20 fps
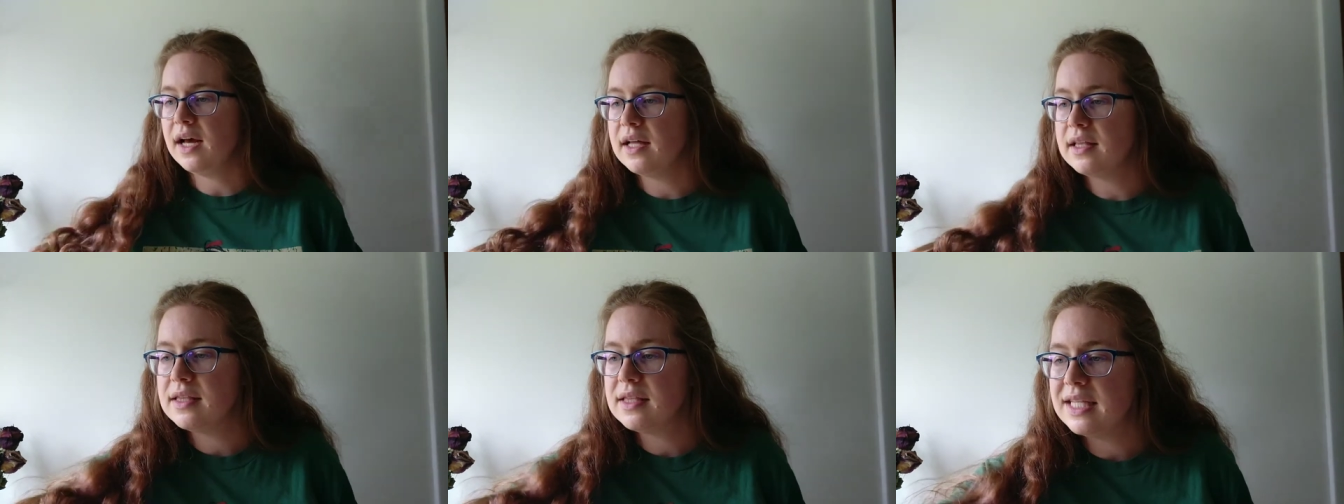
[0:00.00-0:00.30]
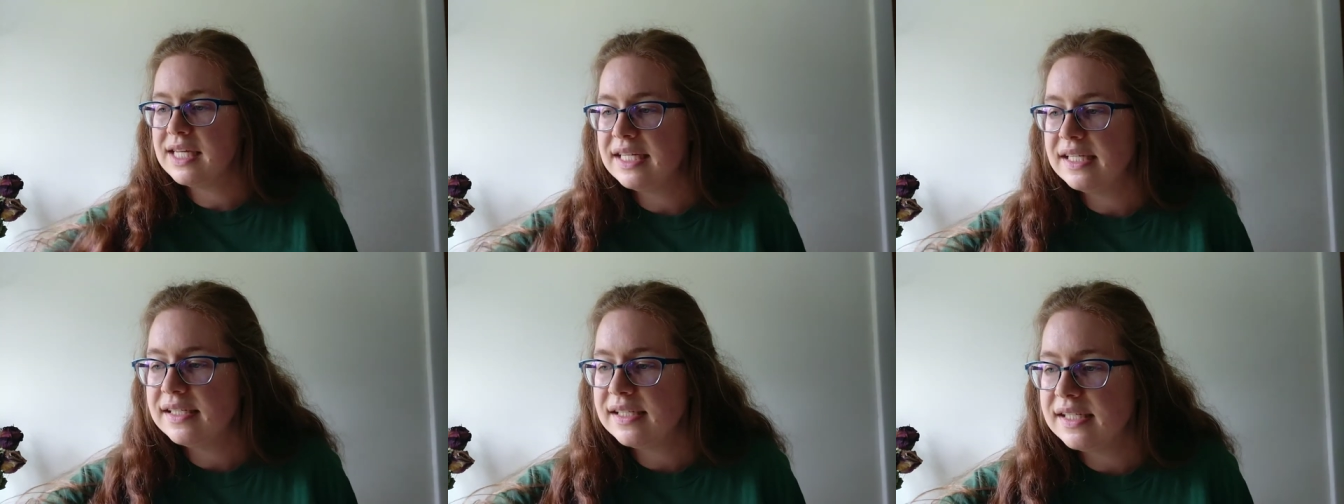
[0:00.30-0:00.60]

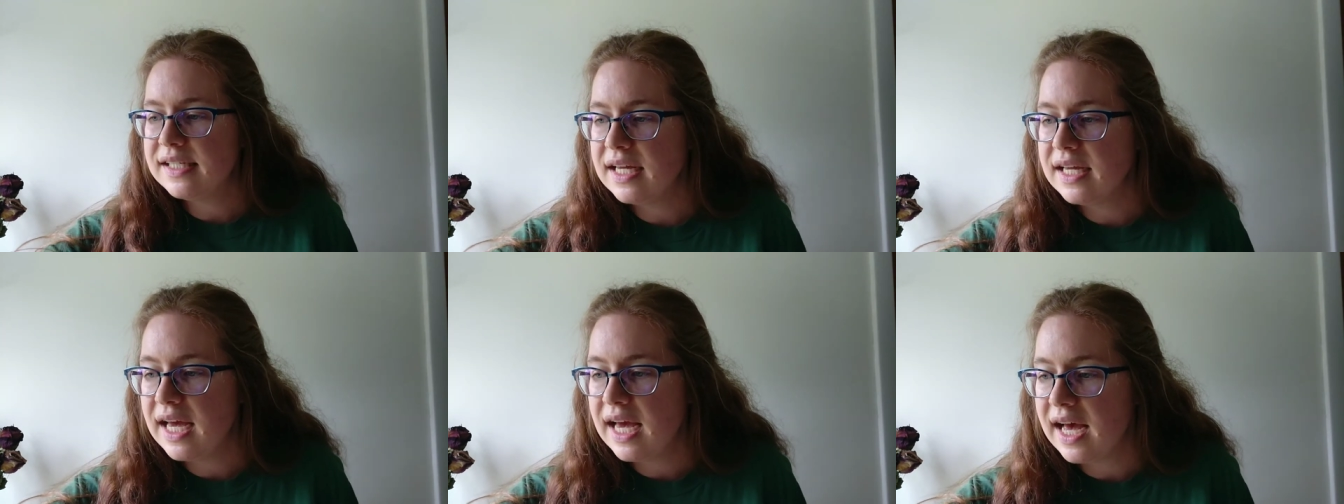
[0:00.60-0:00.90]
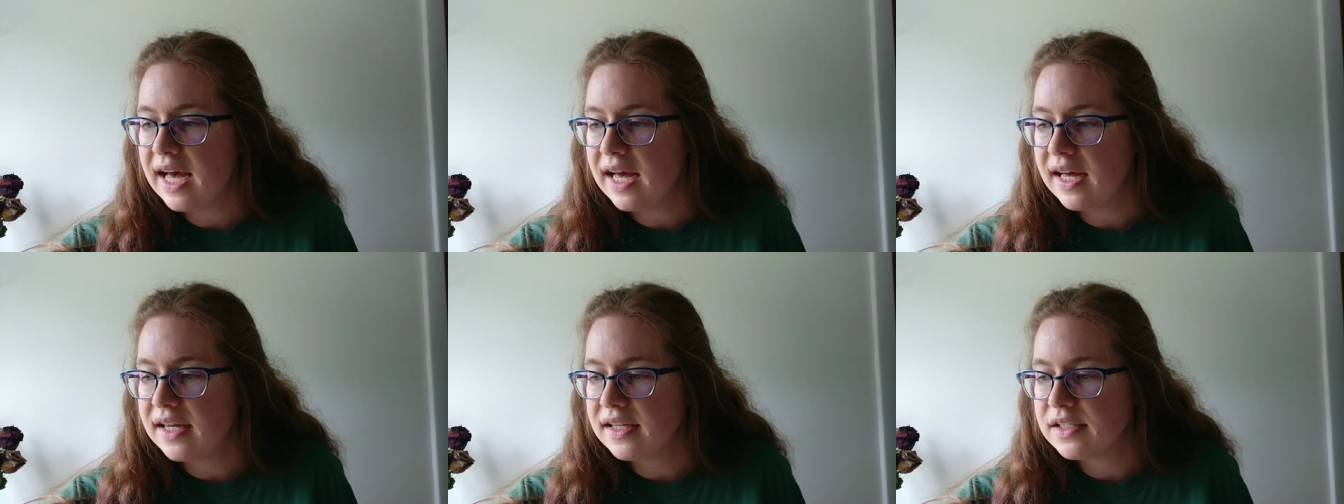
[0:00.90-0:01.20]
Liz
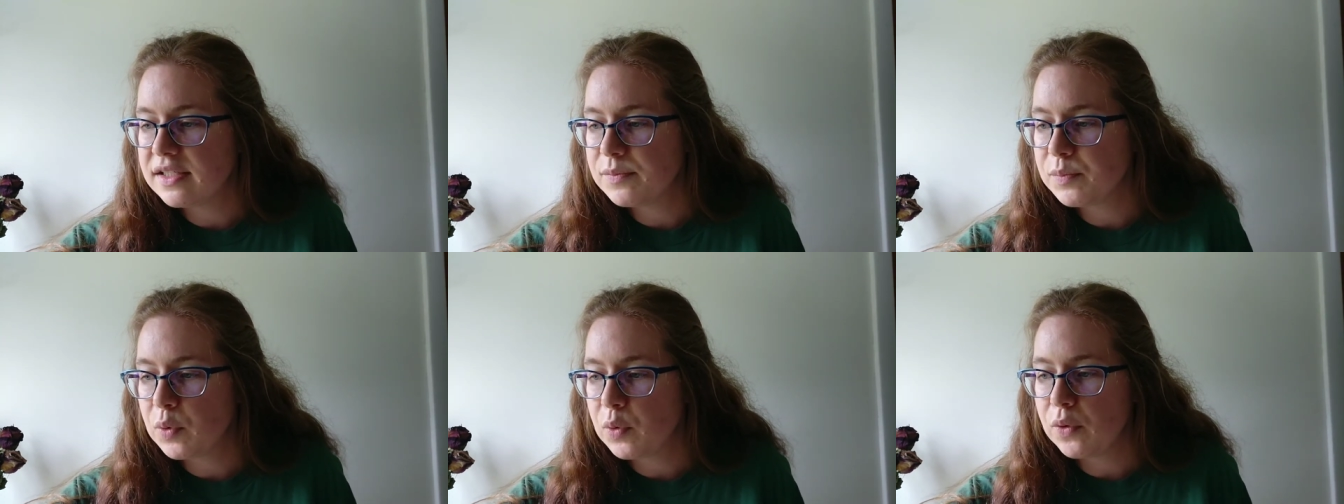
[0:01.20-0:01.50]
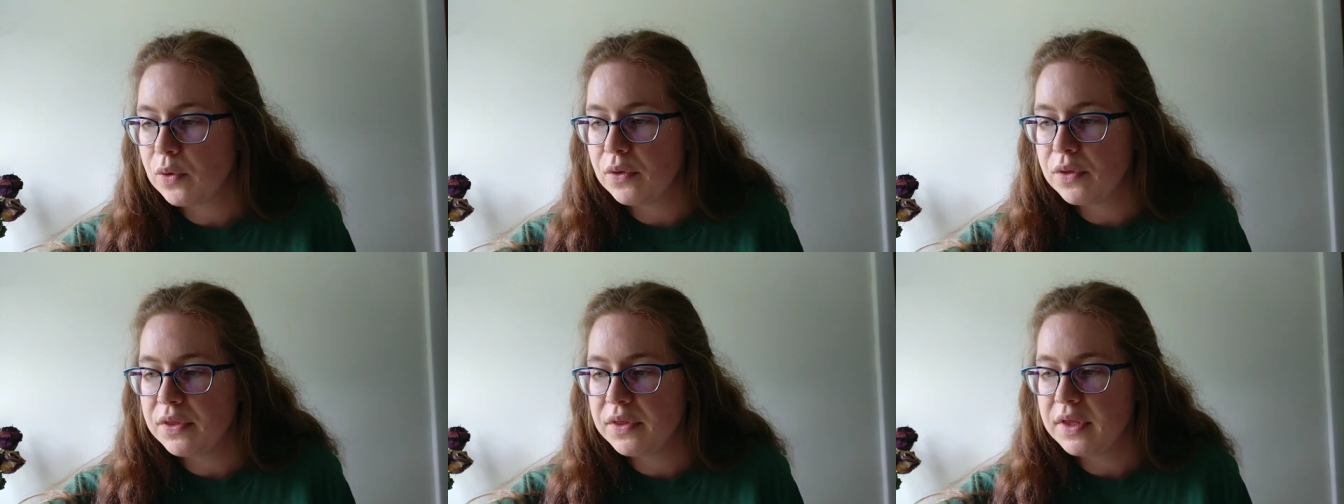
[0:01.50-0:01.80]
has
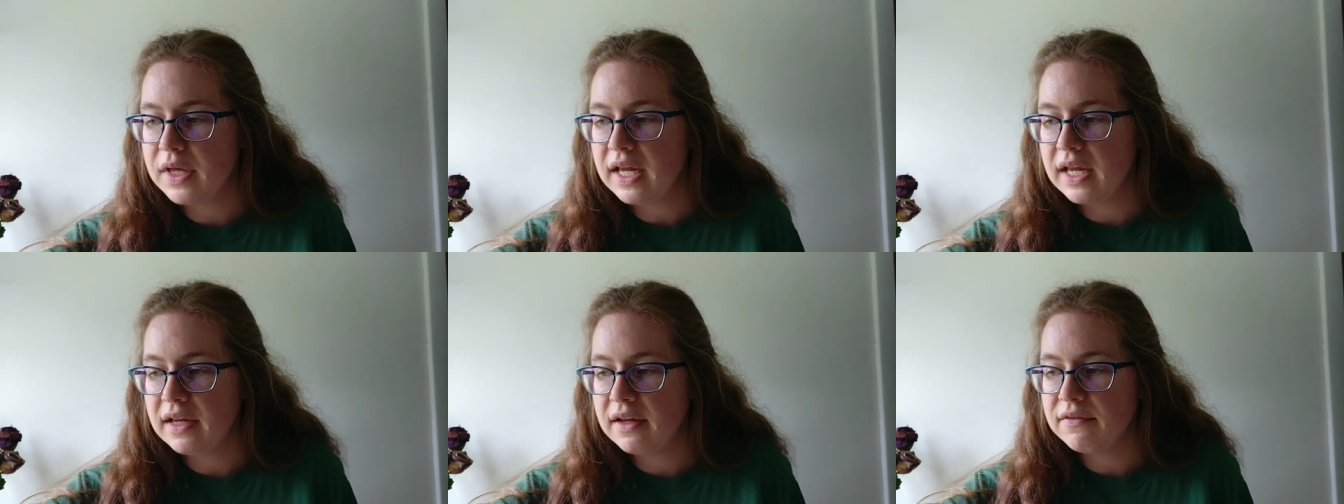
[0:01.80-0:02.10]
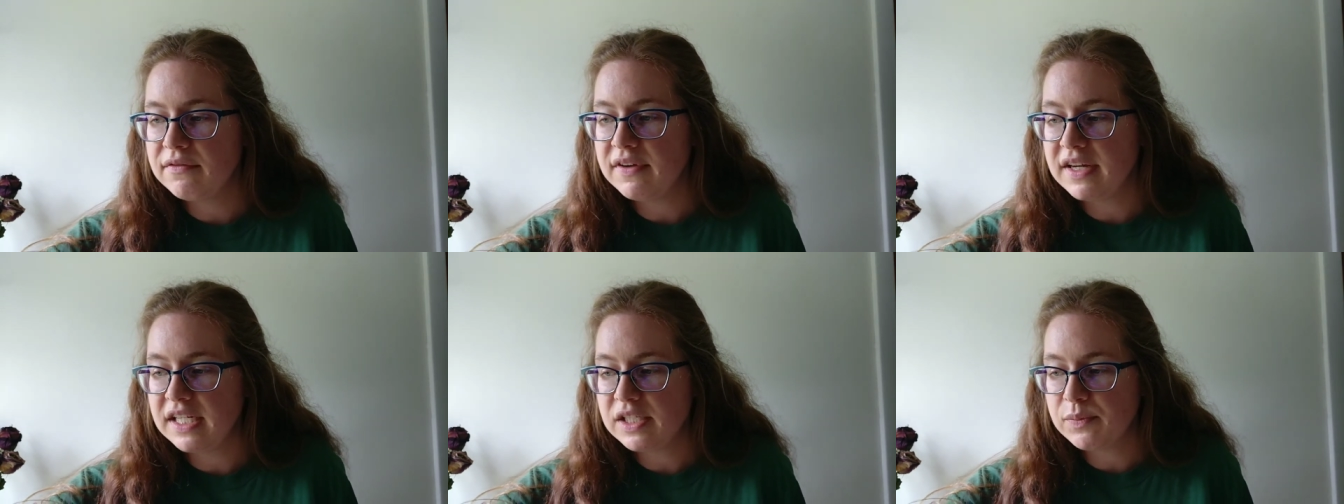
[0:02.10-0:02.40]
both a
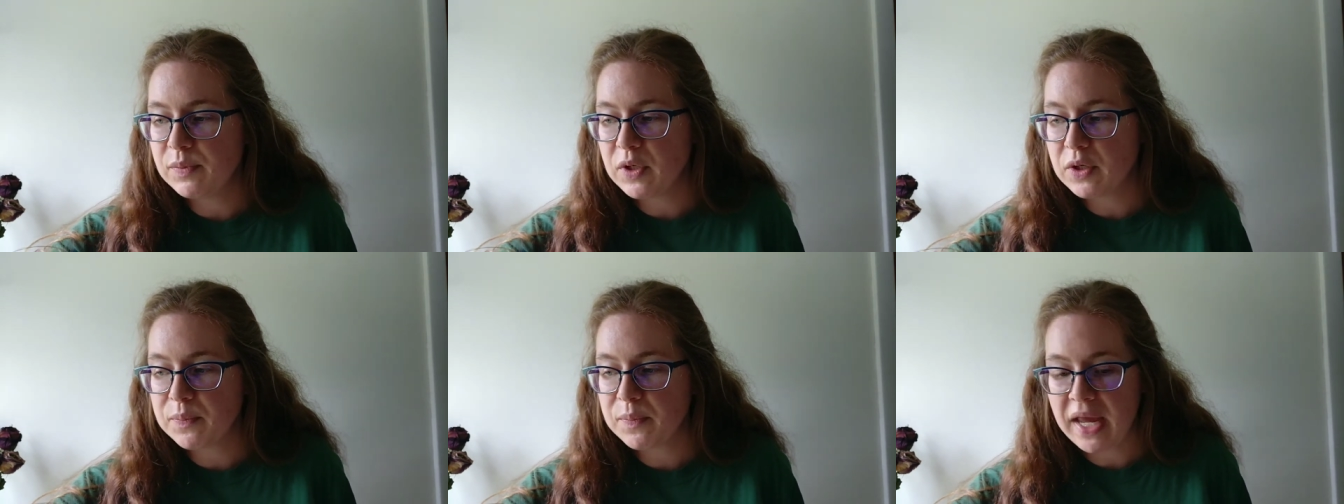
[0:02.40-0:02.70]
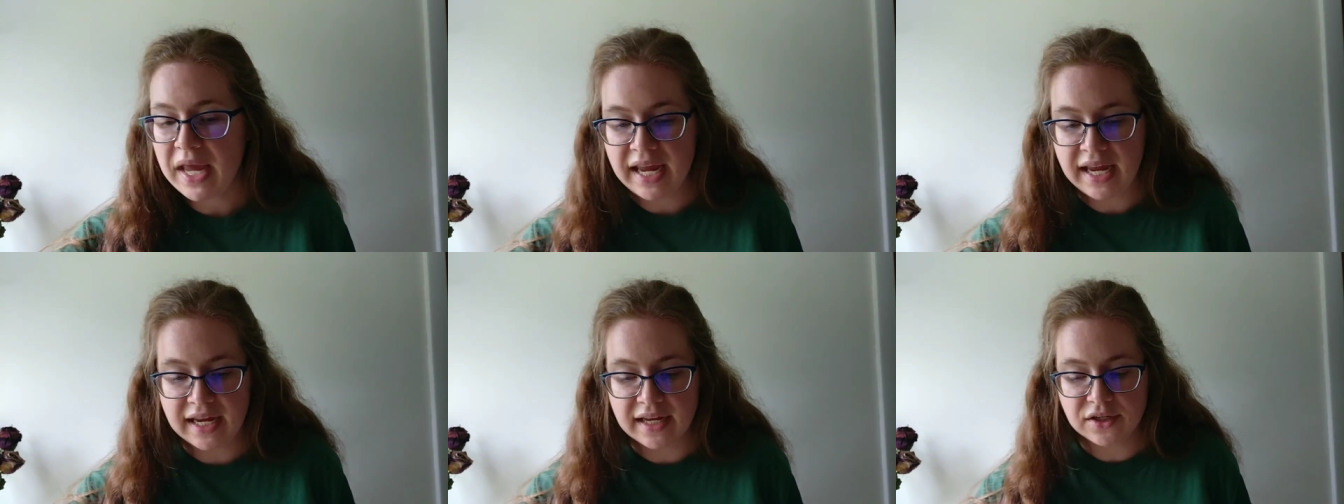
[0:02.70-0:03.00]
Facebook
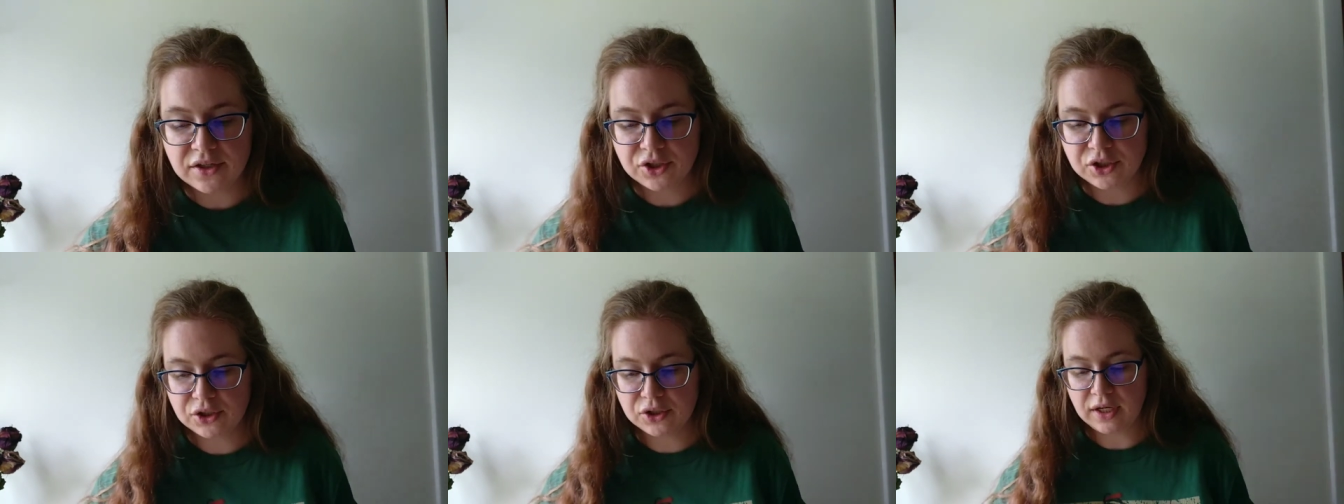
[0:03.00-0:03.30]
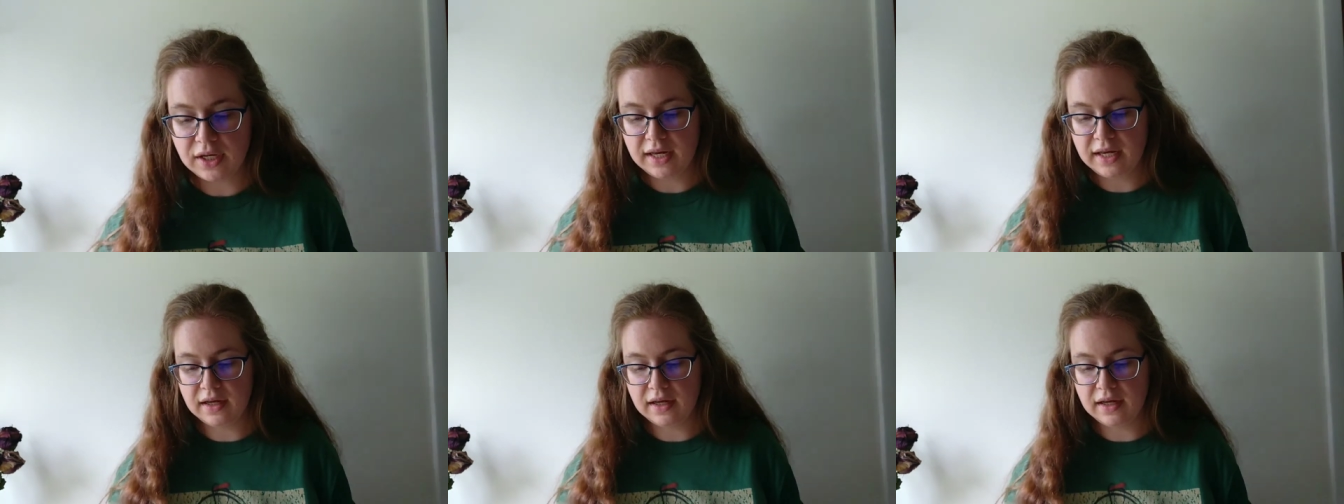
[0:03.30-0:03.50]
page